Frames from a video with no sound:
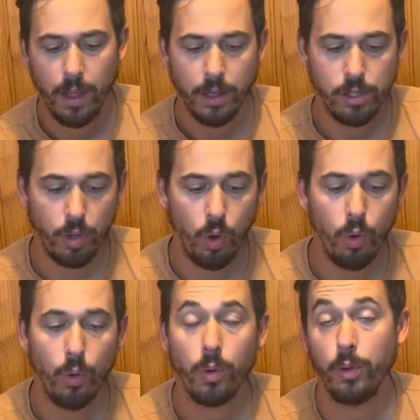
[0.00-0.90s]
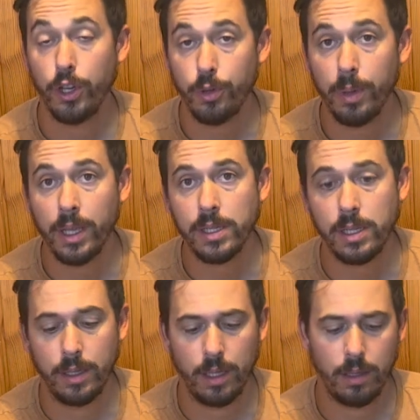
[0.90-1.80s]
So, which
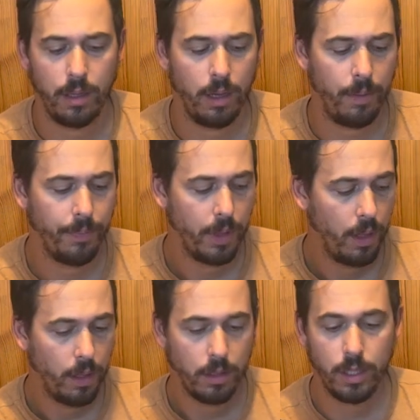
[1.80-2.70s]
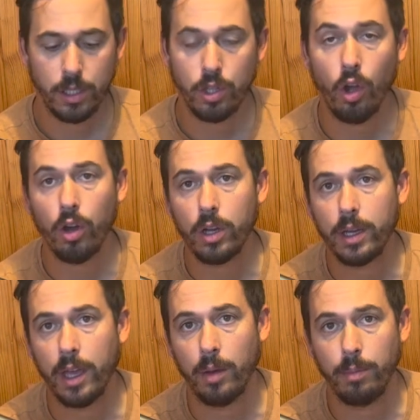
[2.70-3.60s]
means that the stock
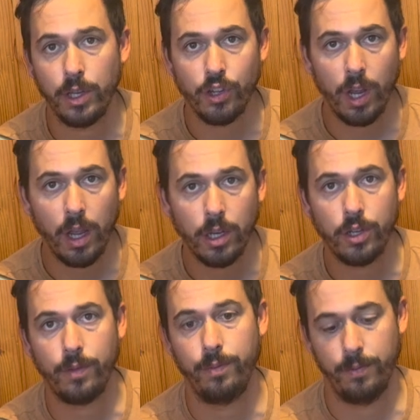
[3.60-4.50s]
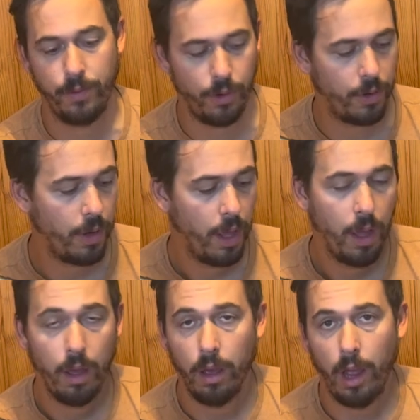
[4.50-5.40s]
can be changed for
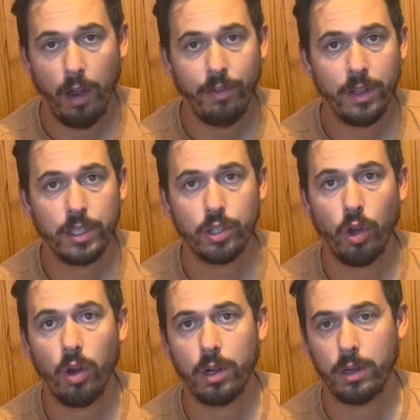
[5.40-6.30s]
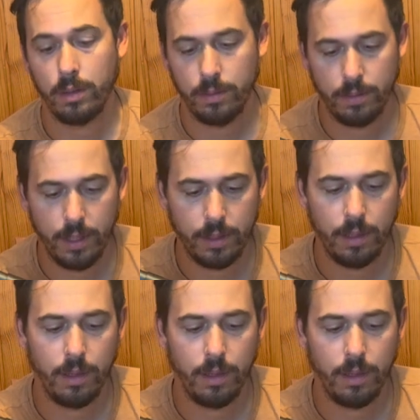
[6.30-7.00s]
every stock that